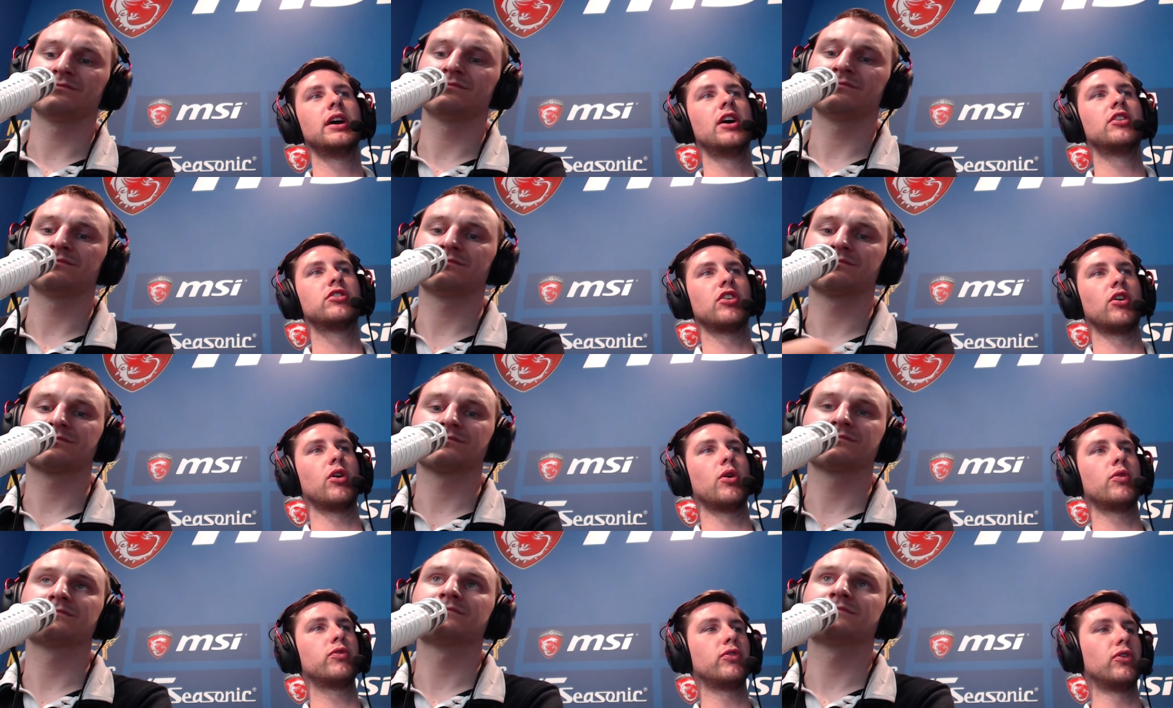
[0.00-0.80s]

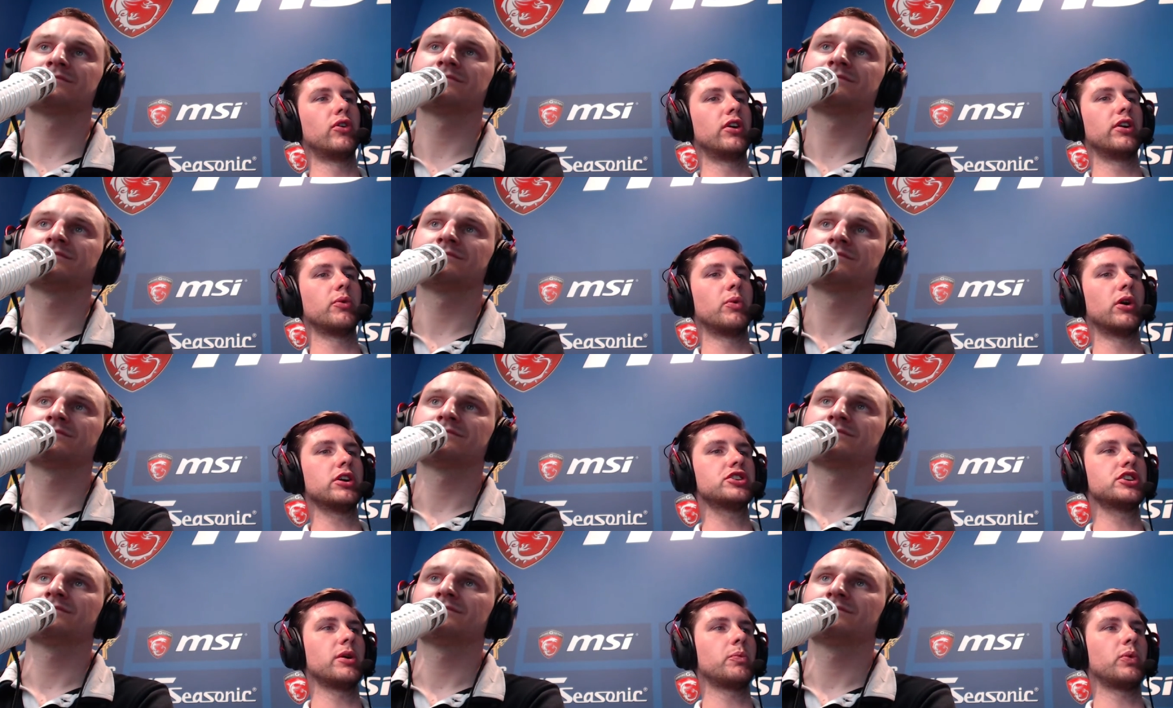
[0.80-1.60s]
Speaker 1: So for the
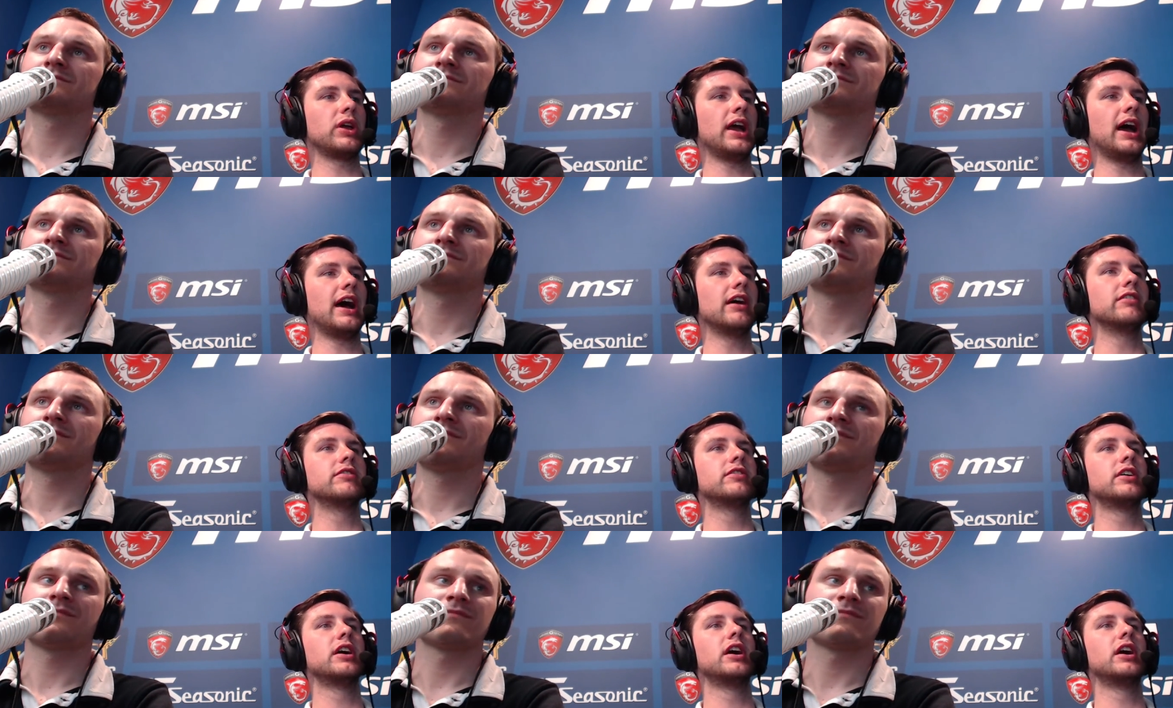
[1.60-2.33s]
workshop, we have